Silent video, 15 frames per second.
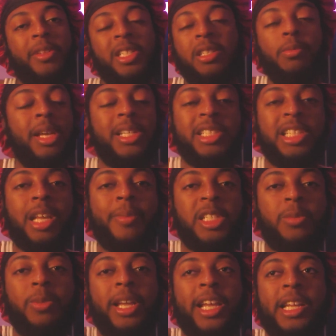This is best as I'm
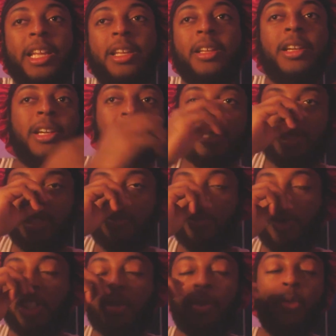explaining it. She's
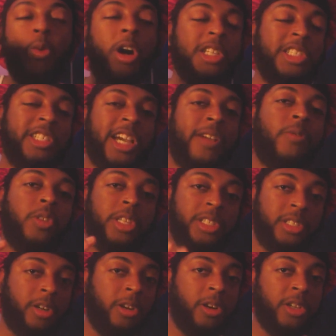supposed to be watching after these
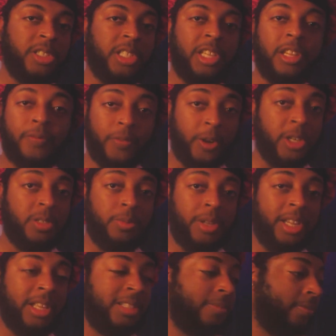girls in the first place.